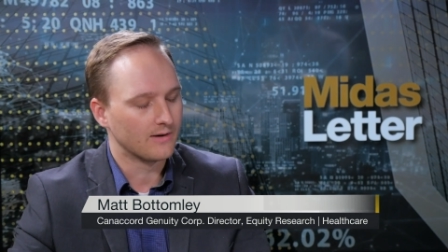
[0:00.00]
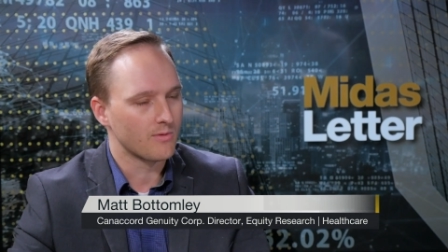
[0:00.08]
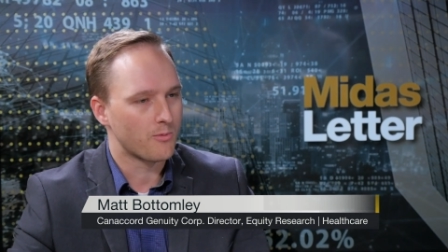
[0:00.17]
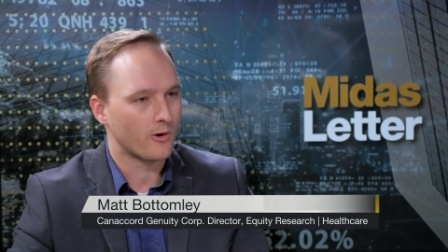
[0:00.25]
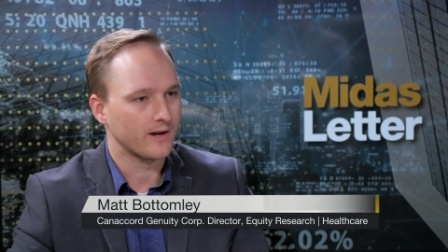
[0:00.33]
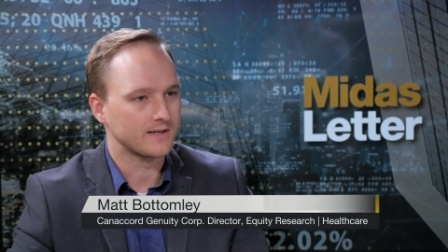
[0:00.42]

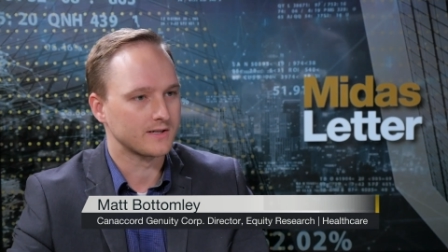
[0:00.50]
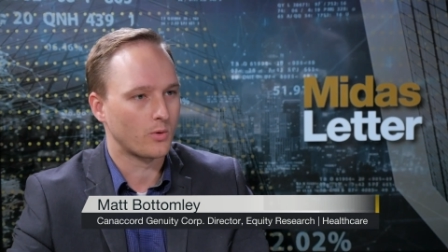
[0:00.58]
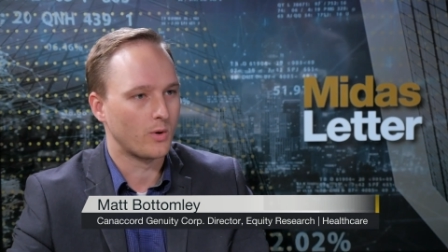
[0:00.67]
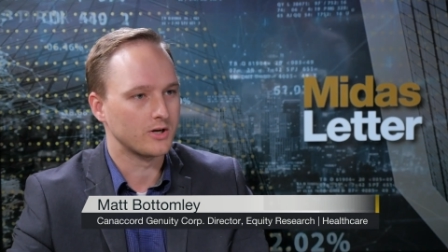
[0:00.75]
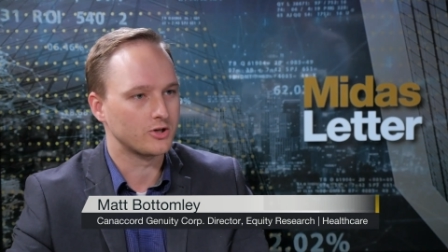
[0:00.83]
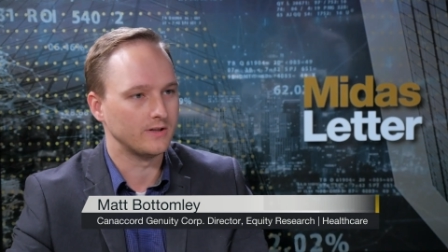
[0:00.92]
reporting
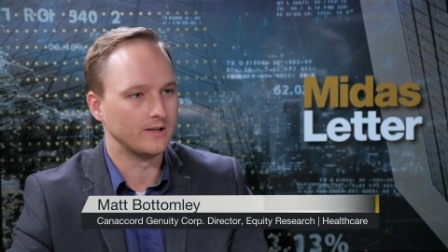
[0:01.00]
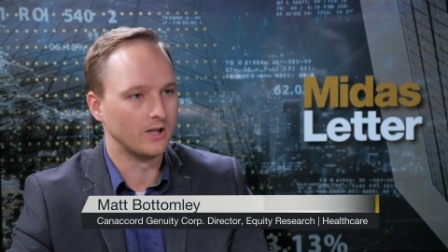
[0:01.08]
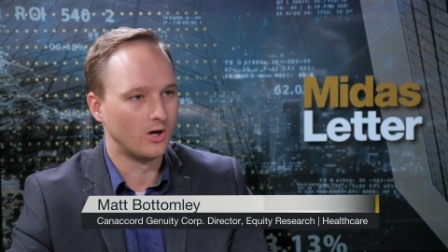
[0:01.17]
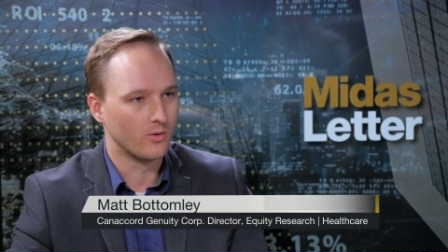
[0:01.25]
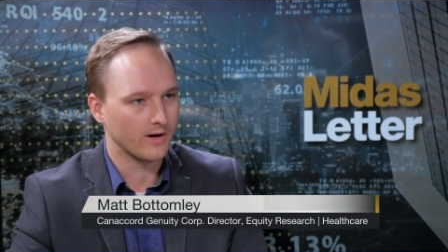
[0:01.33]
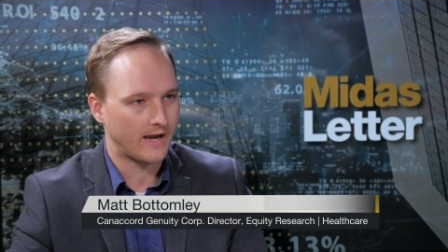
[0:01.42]
sequentially
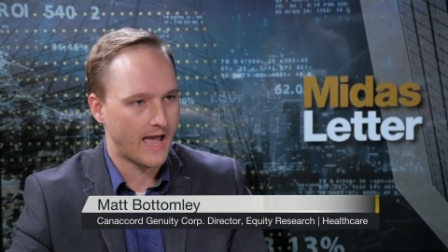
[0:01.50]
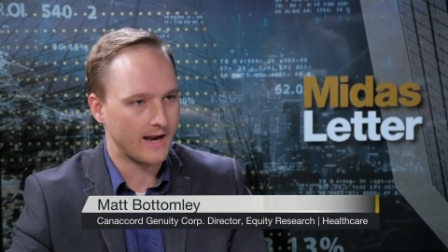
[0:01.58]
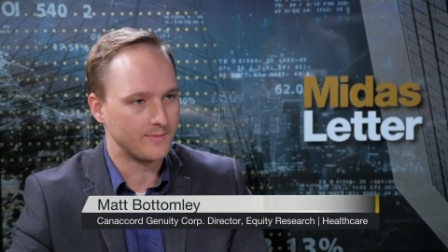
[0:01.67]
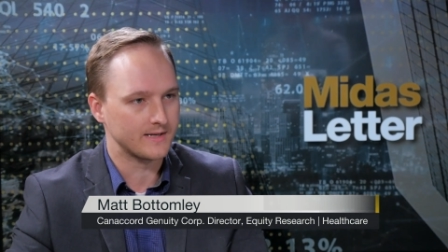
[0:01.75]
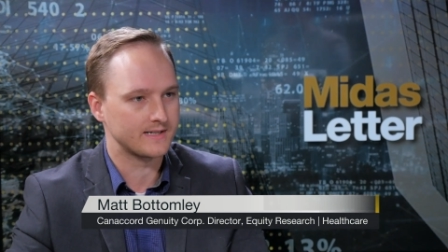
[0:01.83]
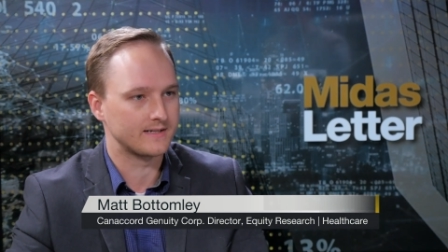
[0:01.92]
lower
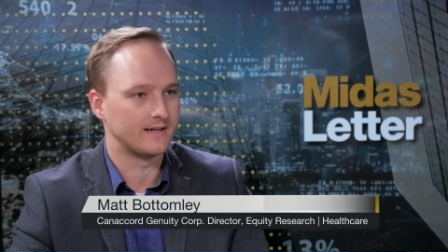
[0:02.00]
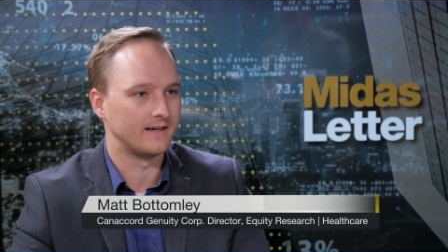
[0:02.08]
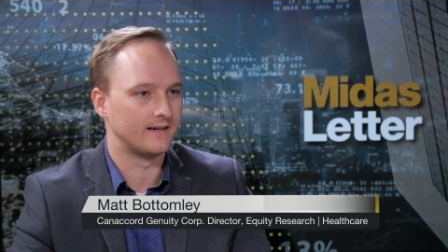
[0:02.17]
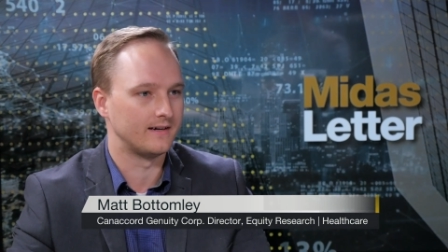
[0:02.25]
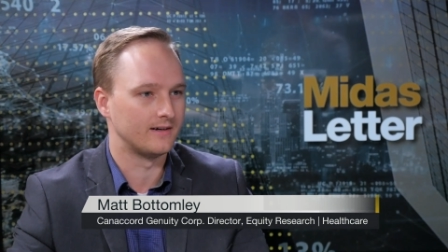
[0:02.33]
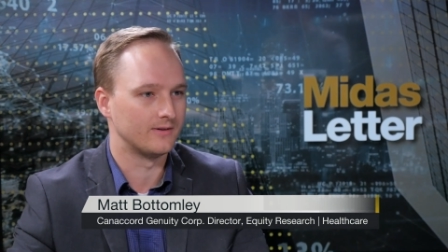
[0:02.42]
cannabis
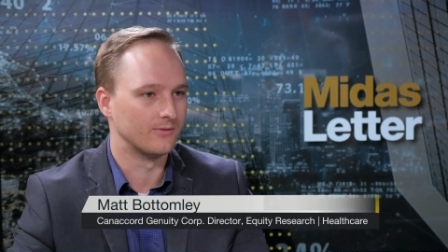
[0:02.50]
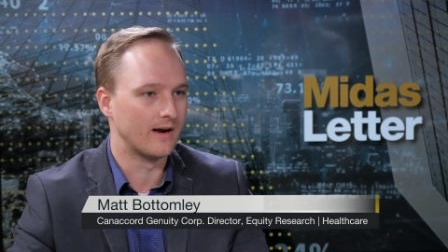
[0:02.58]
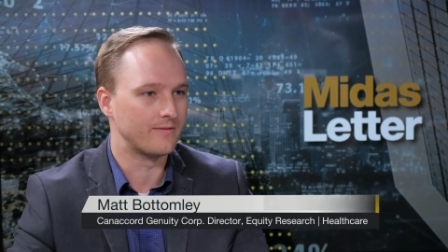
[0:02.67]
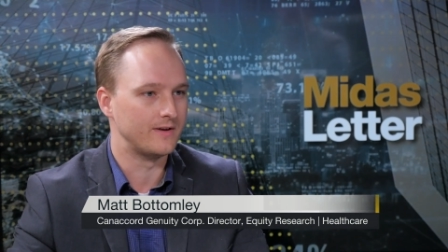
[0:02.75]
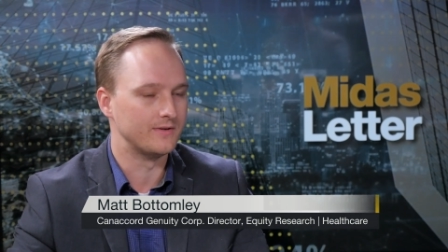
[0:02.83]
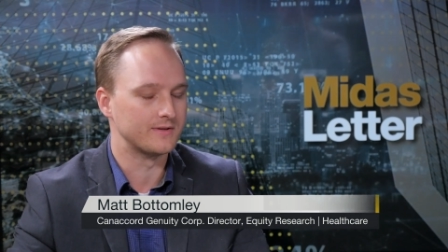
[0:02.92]

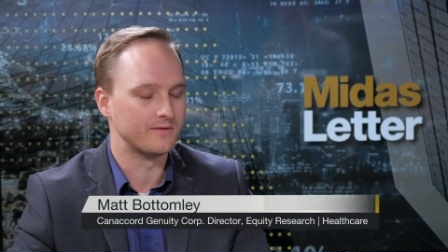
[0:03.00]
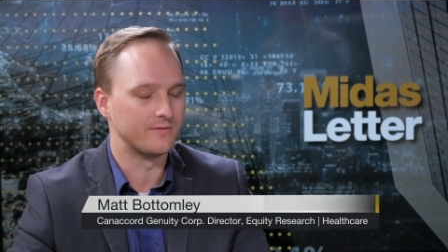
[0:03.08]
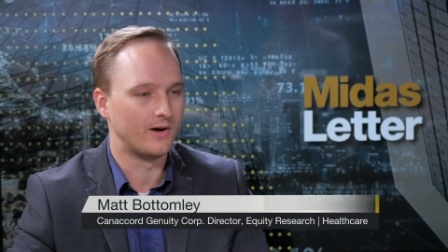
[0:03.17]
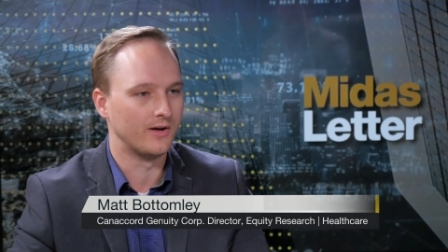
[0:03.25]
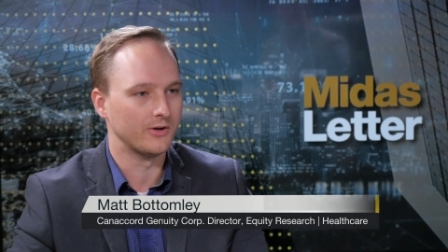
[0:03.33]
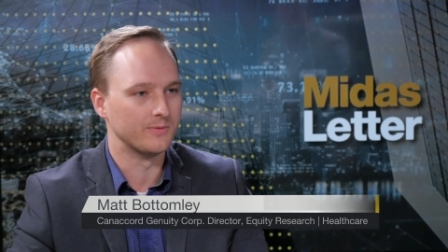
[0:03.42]
revenues and
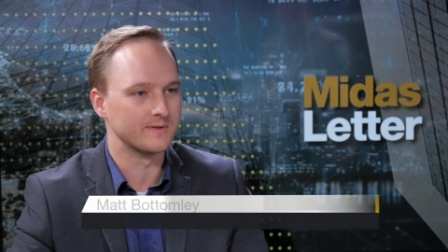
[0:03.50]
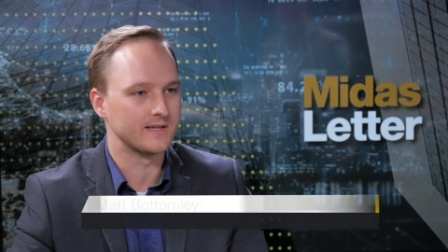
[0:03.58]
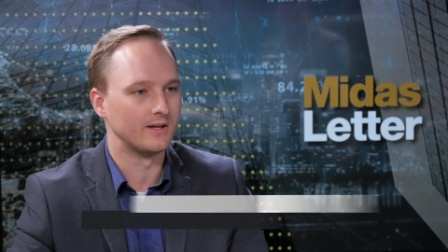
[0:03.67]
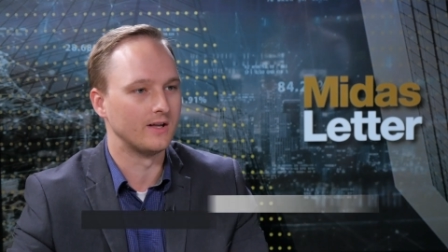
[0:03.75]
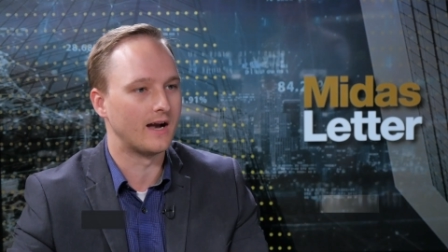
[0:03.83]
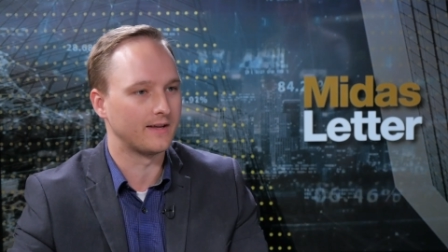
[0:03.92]
volumes.
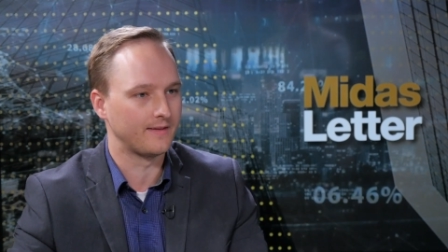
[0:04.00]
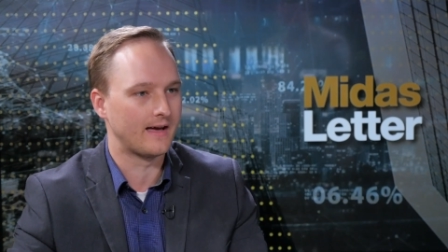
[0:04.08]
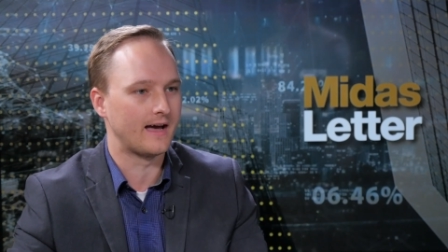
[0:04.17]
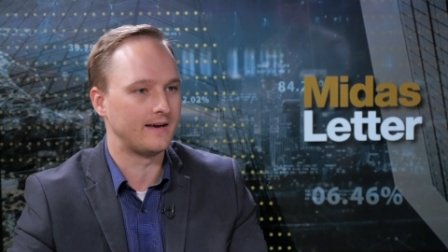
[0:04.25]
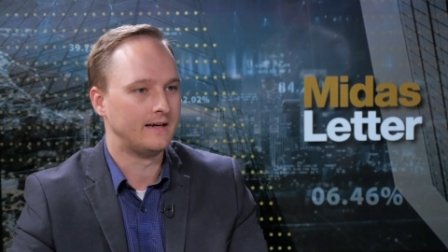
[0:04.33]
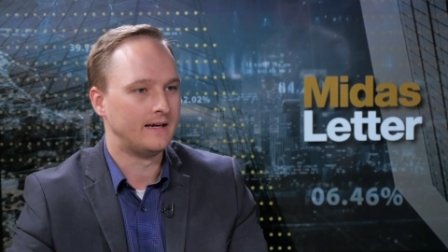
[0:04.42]
And a lot of
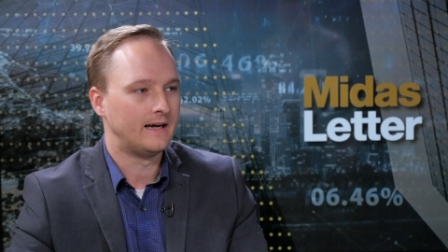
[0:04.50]
that